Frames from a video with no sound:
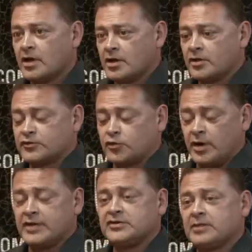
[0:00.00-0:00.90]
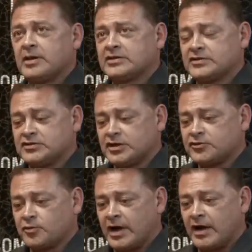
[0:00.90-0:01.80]
It was crazy. About the
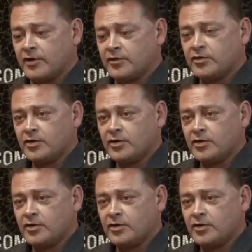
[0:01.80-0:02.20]
sixth round,